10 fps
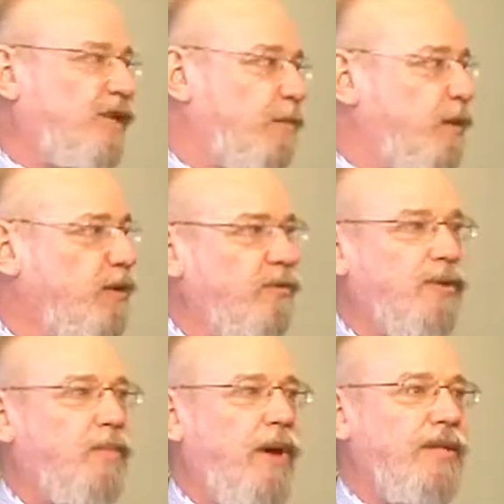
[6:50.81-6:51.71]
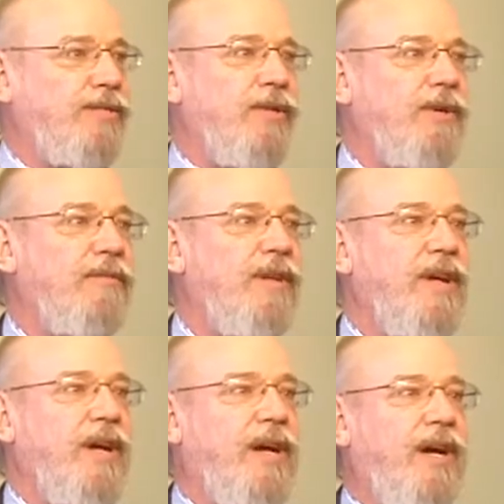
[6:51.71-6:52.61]
Typical response, you know.
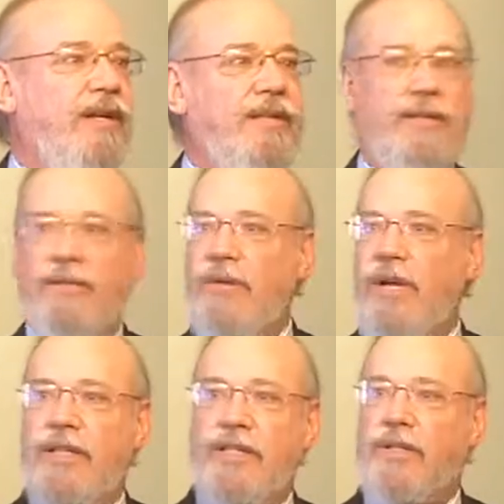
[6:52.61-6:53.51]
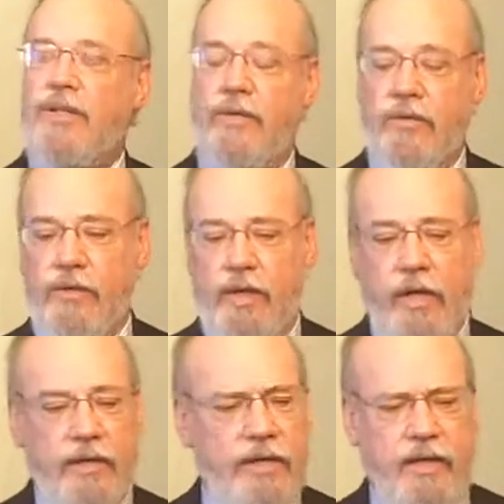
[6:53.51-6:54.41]
We're not listening to you.
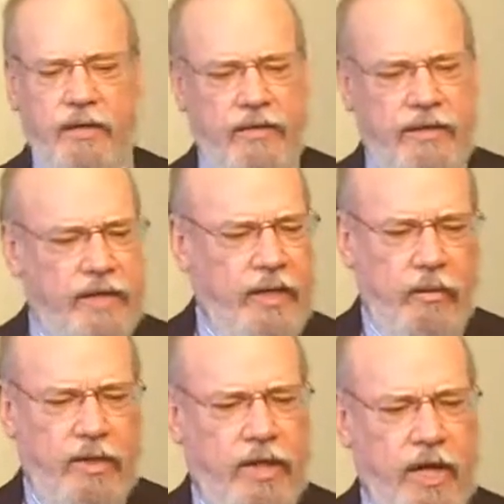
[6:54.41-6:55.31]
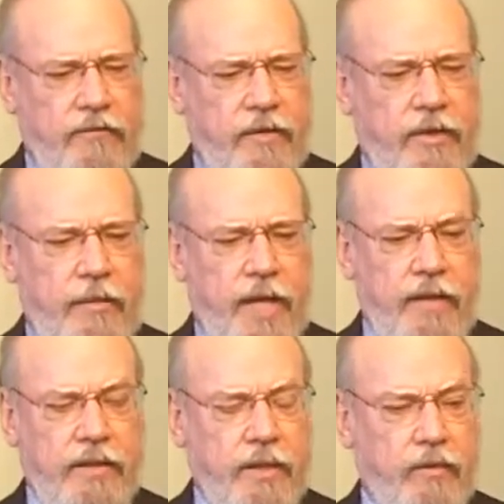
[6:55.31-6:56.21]
They weren't confident
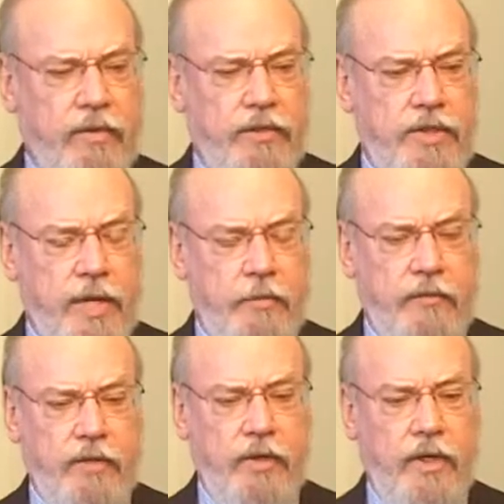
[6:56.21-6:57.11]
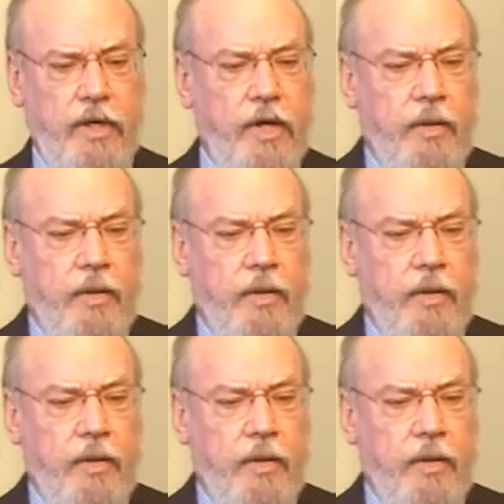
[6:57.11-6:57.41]
about it. They weren't receptive to it.